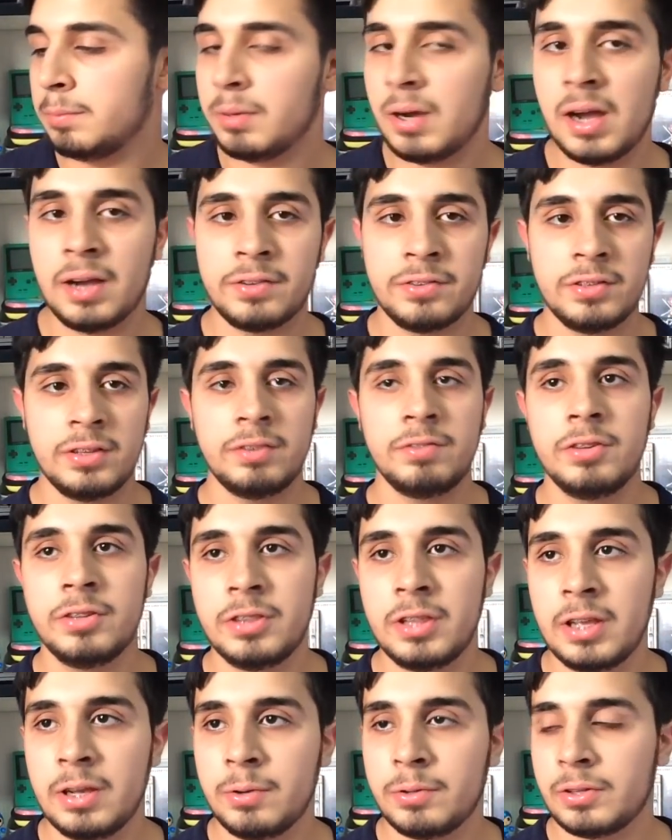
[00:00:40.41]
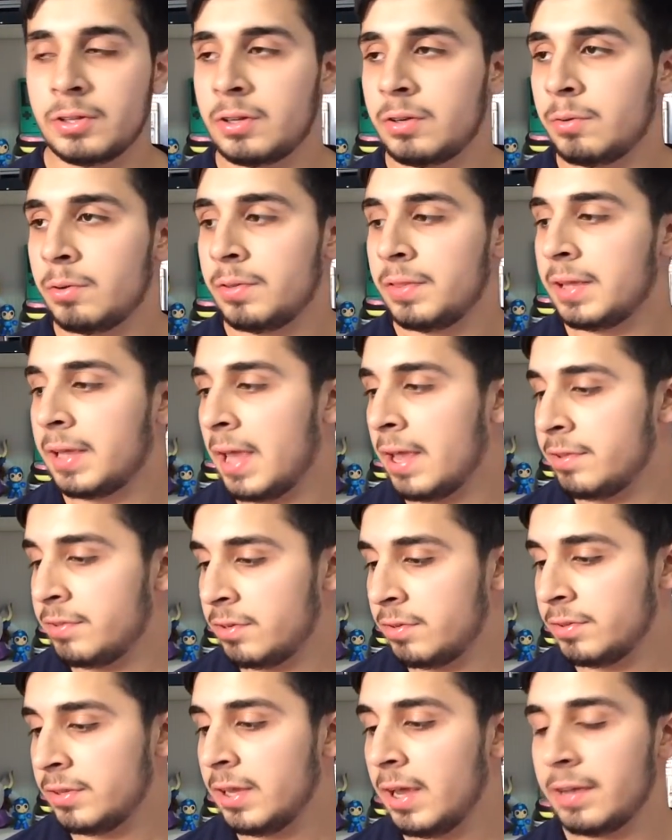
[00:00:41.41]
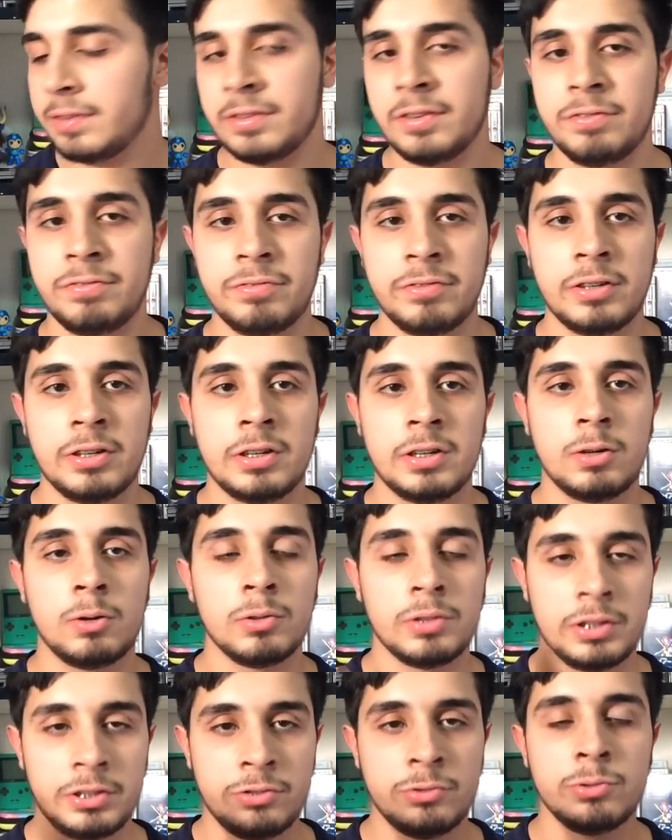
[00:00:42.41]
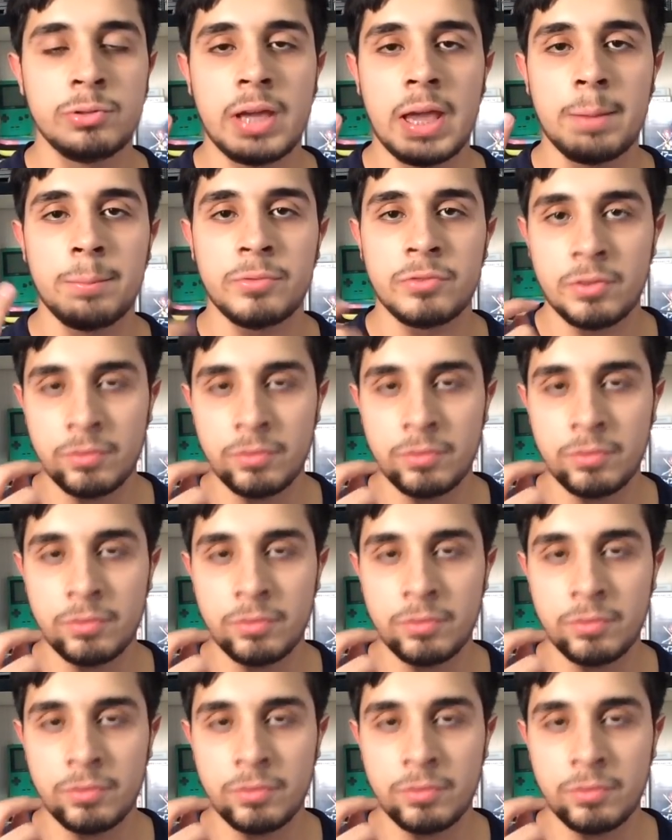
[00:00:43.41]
box and everything with the case and everything, except for only 2 games.